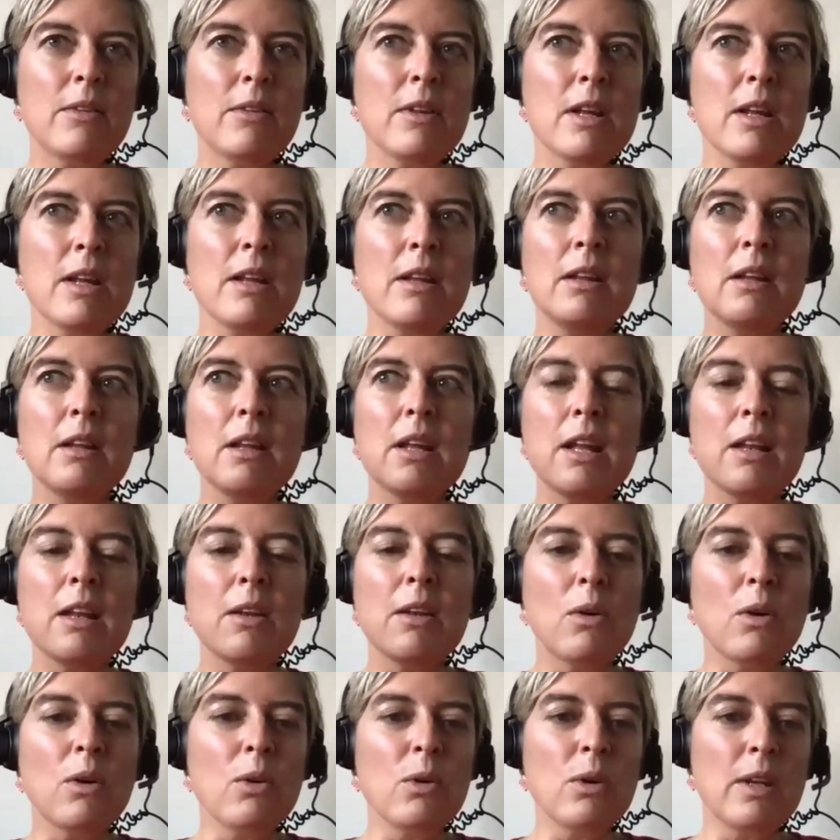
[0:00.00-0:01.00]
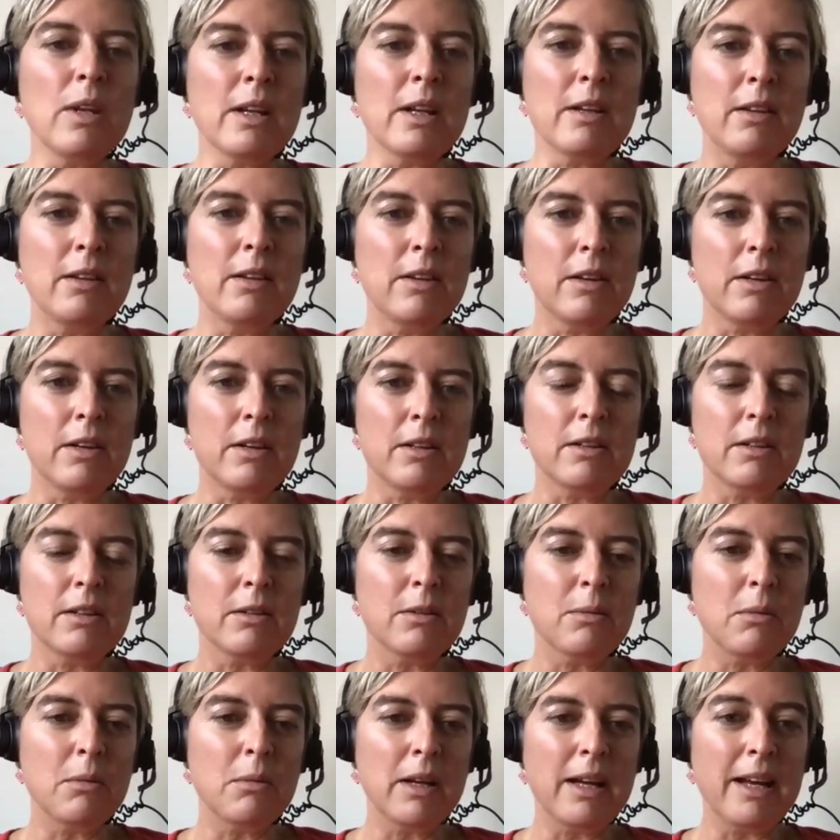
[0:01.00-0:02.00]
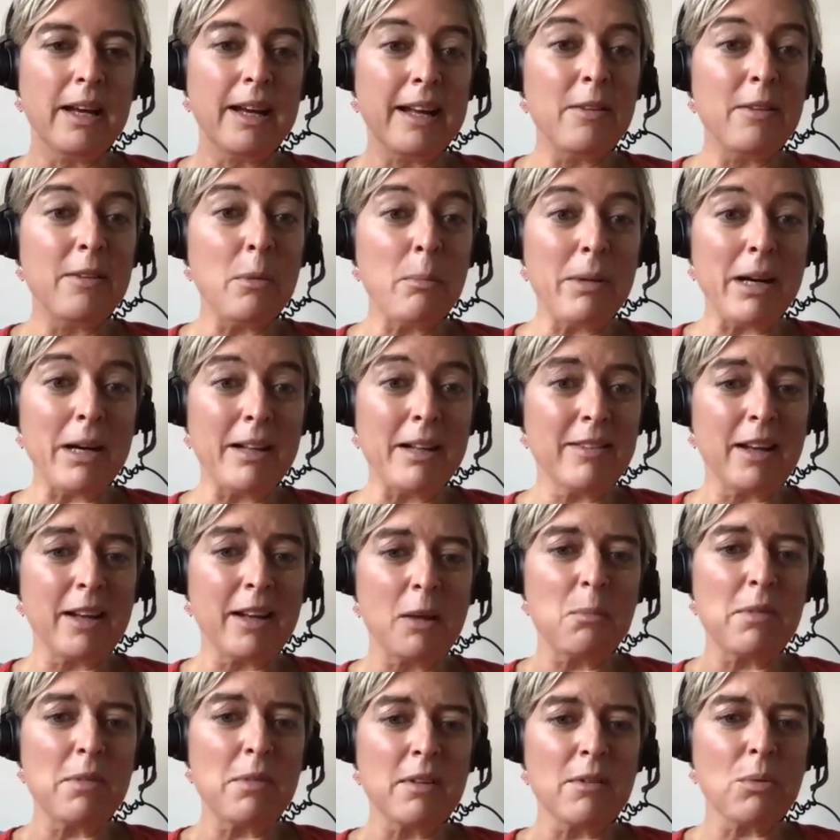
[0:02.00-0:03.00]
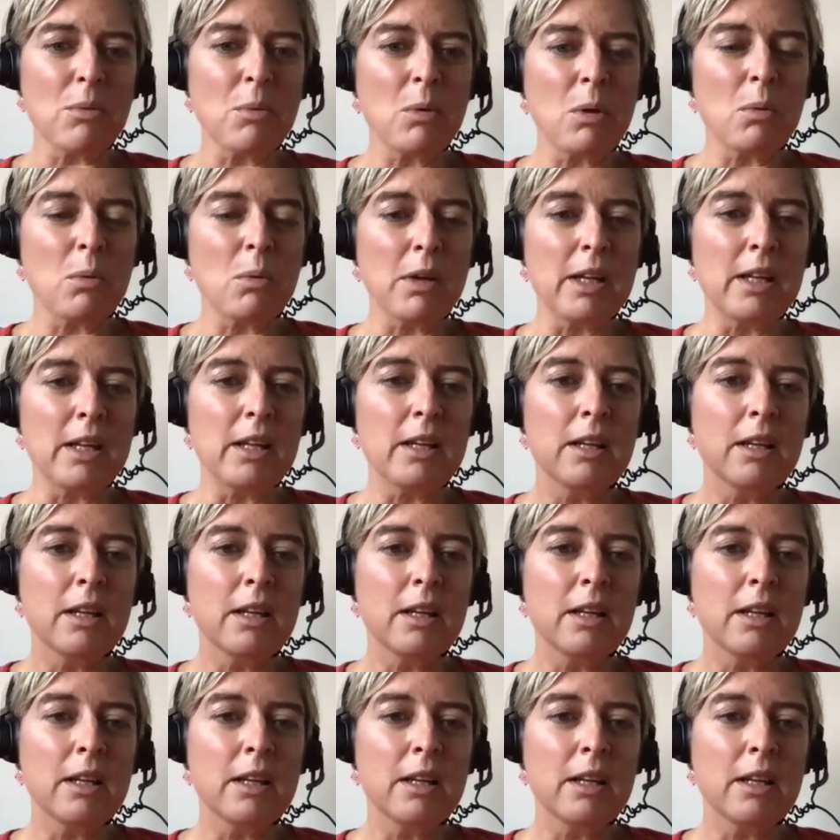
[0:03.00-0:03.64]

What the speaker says: in the good and the bad times, that's what we